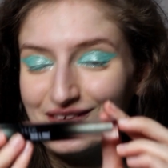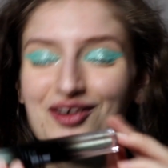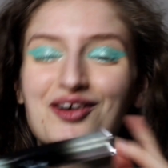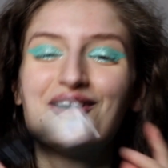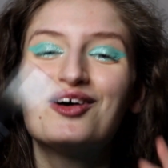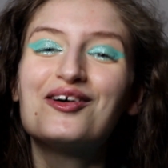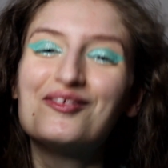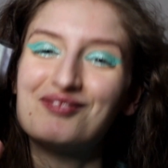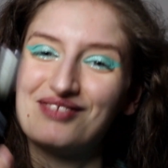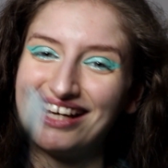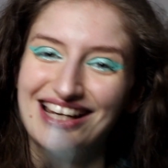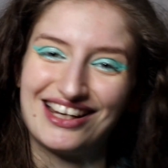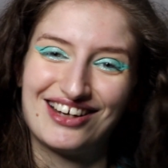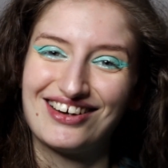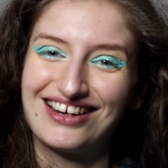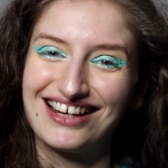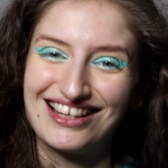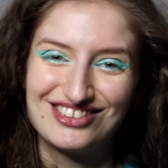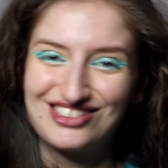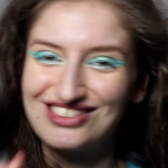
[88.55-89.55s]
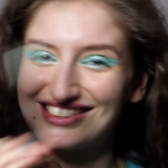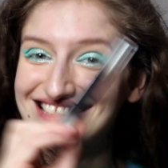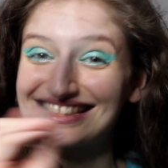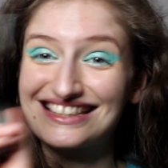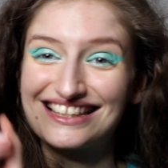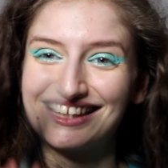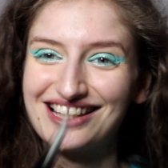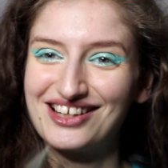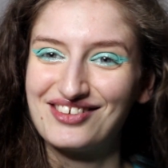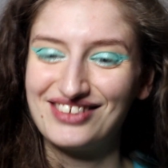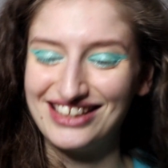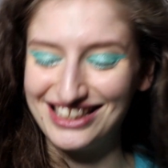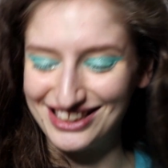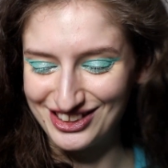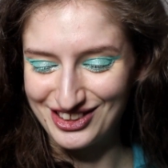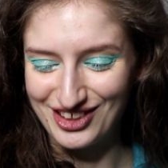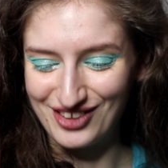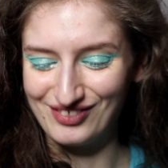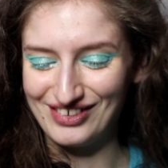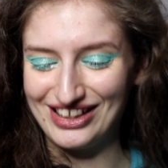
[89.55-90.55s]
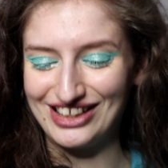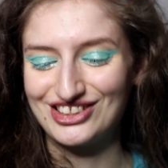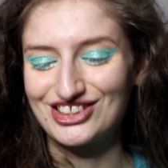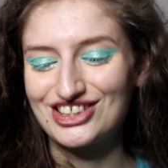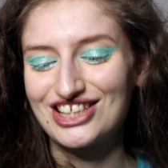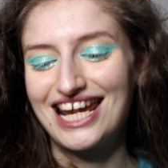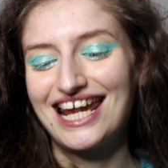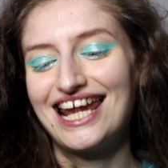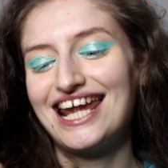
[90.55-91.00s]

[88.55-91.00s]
Oh my god, I just love it so much.